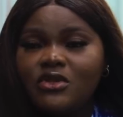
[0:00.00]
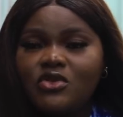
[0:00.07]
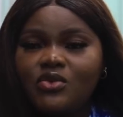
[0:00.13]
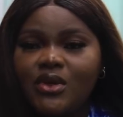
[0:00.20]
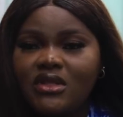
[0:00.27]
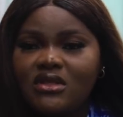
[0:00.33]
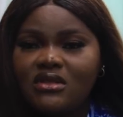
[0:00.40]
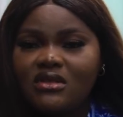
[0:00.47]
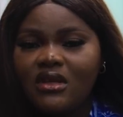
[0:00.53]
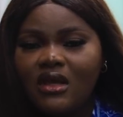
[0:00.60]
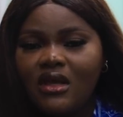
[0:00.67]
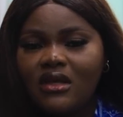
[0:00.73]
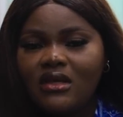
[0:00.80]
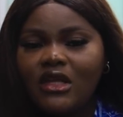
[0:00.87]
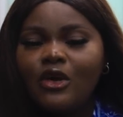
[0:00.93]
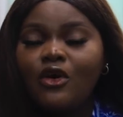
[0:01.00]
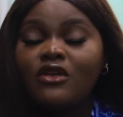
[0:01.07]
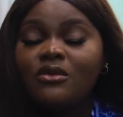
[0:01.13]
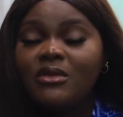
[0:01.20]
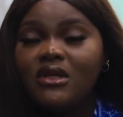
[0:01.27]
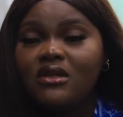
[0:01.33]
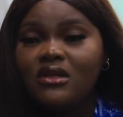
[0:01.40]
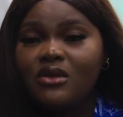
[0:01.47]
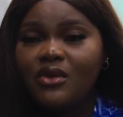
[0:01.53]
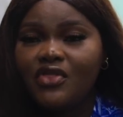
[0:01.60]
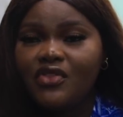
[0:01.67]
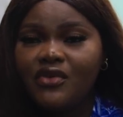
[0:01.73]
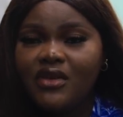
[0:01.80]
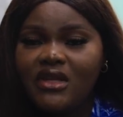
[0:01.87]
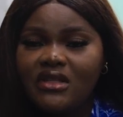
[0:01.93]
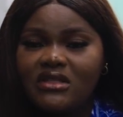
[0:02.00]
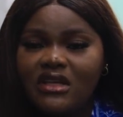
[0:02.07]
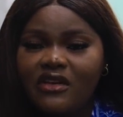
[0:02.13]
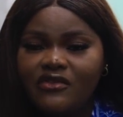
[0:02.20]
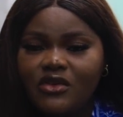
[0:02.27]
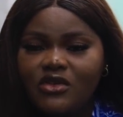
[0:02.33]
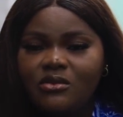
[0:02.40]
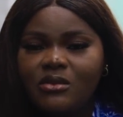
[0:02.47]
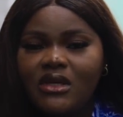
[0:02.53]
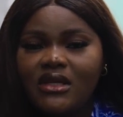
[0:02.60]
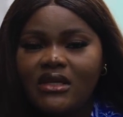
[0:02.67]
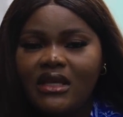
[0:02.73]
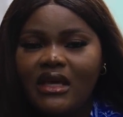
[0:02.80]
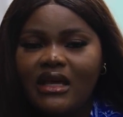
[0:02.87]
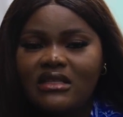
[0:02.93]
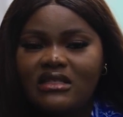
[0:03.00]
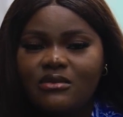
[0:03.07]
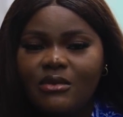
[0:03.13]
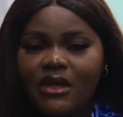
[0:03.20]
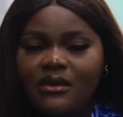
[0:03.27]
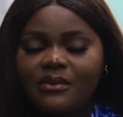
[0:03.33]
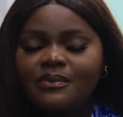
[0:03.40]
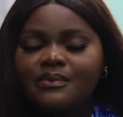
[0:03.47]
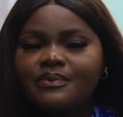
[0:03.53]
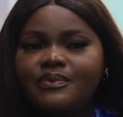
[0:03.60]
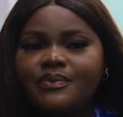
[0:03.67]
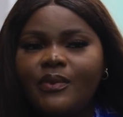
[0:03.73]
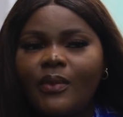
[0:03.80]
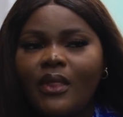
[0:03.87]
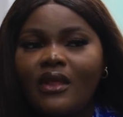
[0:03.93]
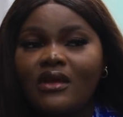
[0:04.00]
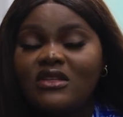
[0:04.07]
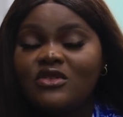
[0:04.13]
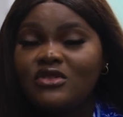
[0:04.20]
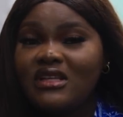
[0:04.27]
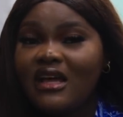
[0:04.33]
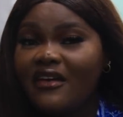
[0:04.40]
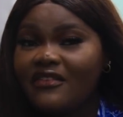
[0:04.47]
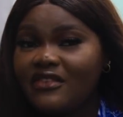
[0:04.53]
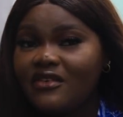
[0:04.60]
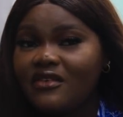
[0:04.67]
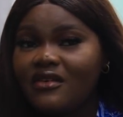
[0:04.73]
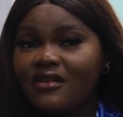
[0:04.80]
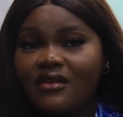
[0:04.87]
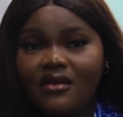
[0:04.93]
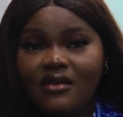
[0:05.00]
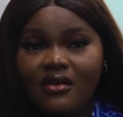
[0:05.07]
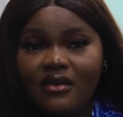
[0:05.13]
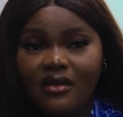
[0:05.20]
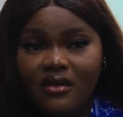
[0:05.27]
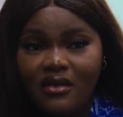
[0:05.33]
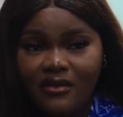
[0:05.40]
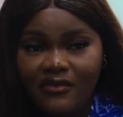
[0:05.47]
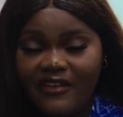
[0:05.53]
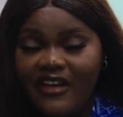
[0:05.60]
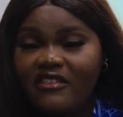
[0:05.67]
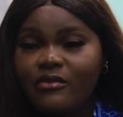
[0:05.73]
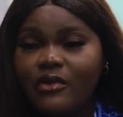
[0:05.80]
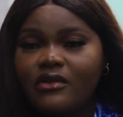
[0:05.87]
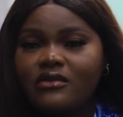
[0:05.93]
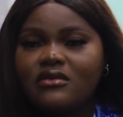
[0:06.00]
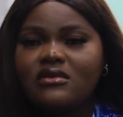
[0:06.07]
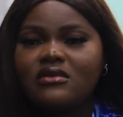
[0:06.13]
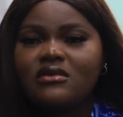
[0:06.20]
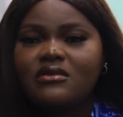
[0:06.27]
me to wait, they called me in, they were three, they interviewed me and they asked me, this was after 5 months